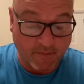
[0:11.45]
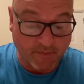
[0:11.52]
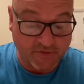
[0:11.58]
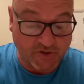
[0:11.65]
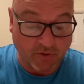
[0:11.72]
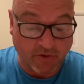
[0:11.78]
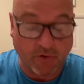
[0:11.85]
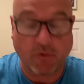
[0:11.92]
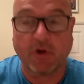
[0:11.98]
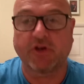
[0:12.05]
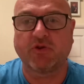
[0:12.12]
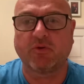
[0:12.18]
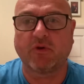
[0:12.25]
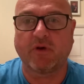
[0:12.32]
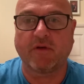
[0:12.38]
So I thought I'd
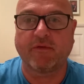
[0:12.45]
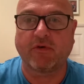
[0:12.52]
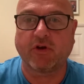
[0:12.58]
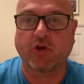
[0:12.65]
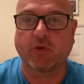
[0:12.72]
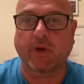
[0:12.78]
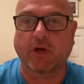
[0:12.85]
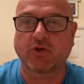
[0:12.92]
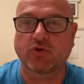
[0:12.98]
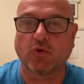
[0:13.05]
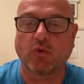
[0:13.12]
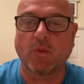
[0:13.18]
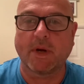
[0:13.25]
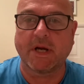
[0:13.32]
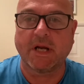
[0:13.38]
do a very quick, short
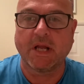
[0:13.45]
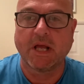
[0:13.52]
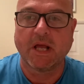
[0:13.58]
one,